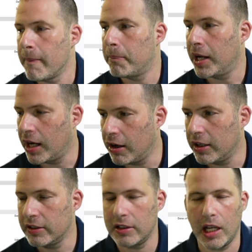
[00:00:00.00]

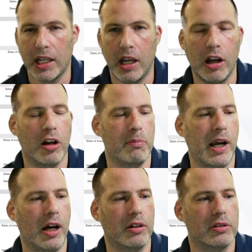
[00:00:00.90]
Parents, I care
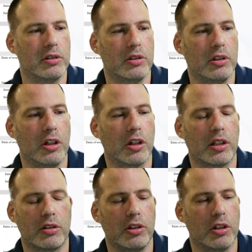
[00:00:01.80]
about your
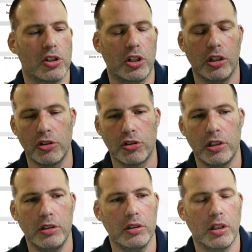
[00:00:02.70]

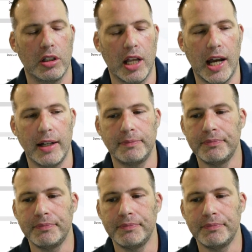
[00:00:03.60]
children a lot.